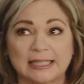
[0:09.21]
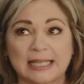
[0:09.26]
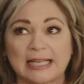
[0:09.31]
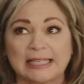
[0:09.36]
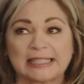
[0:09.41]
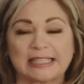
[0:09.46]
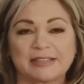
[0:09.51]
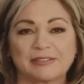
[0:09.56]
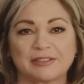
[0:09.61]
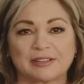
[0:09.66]

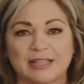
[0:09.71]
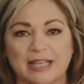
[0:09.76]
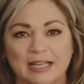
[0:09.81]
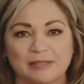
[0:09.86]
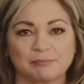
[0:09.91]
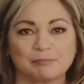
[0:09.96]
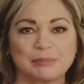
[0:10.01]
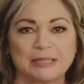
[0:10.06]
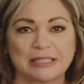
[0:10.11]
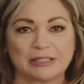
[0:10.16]
kind of give it
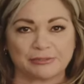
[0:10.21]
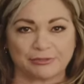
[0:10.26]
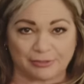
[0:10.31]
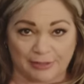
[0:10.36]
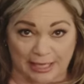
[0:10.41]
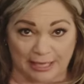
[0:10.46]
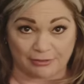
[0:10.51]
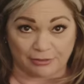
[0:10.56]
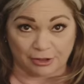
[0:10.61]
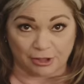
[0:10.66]
that meat
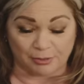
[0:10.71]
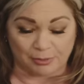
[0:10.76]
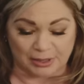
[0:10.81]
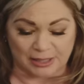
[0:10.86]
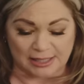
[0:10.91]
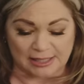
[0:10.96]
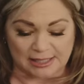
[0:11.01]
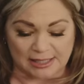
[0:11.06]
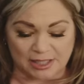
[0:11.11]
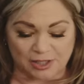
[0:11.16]
flavor,
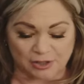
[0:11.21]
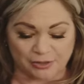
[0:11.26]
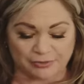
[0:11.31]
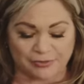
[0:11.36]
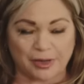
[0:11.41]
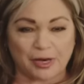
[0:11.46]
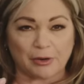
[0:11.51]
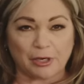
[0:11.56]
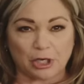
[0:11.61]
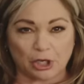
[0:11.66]
because these are
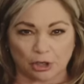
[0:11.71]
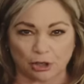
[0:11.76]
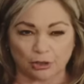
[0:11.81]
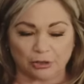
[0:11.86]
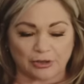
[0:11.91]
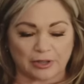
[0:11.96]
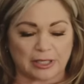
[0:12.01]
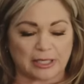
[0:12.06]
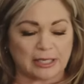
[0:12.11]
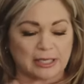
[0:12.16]
very
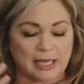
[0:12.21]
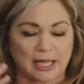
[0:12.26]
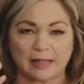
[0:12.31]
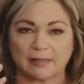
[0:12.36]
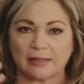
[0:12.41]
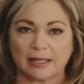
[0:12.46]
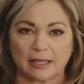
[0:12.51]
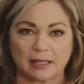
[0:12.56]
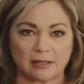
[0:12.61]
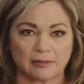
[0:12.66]
earthy
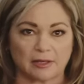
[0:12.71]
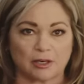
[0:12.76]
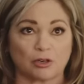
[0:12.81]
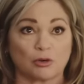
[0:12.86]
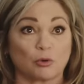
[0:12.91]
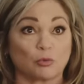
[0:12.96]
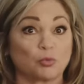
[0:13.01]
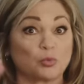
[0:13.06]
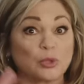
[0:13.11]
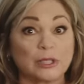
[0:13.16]
and
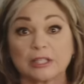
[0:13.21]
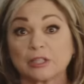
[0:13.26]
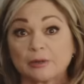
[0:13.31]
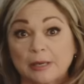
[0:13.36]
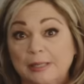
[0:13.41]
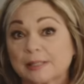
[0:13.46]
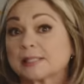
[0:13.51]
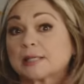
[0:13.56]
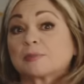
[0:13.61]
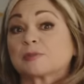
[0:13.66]
they're a really
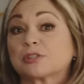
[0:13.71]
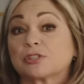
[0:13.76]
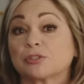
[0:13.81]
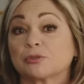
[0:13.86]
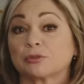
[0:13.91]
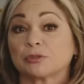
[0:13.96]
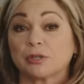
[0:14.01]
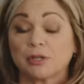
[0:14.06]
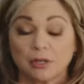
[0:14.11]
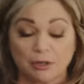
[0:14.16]
great
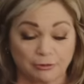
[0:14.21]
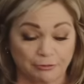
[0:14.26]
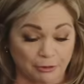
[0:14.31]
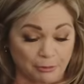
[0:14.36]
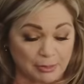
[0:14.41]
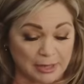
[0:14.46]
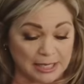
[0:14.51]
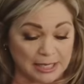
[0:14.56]
substitute for